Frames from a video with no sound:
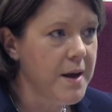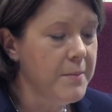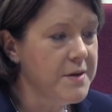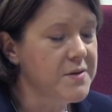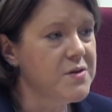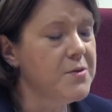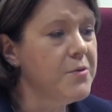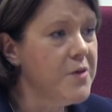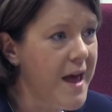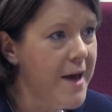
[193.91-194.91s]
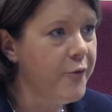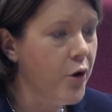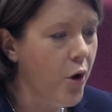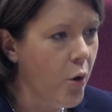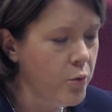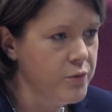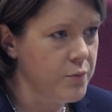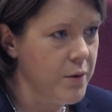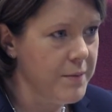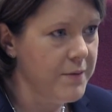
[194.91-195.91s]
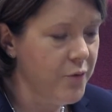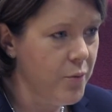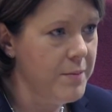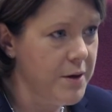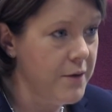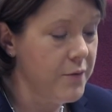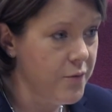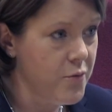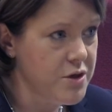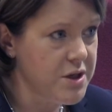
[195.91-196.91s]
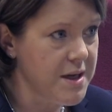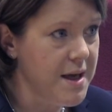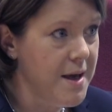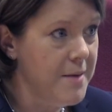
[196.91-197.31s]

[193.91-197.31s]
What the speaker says: but it's still there for older women, for women over 40,